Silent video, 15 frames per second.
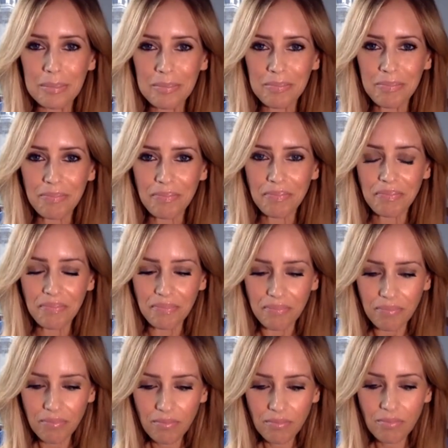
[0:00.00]

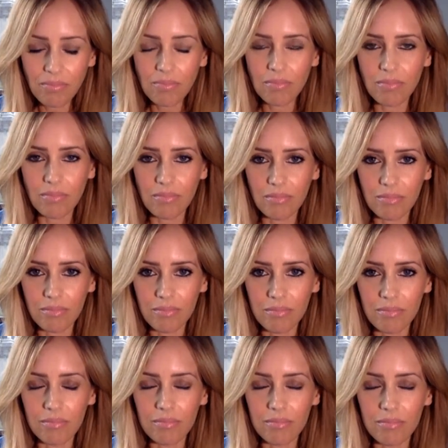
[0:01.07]

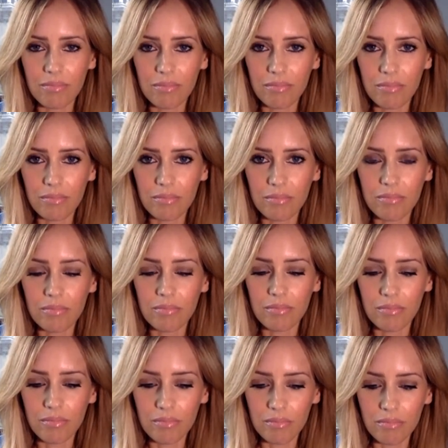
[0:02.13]

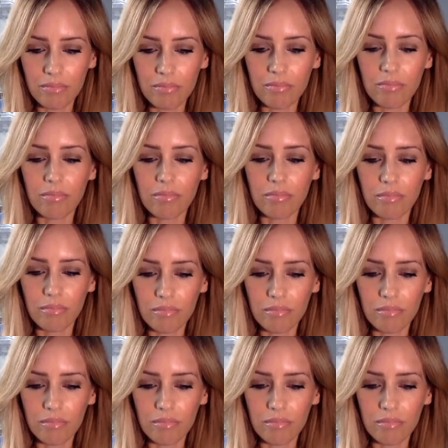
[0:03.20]
(not speaking)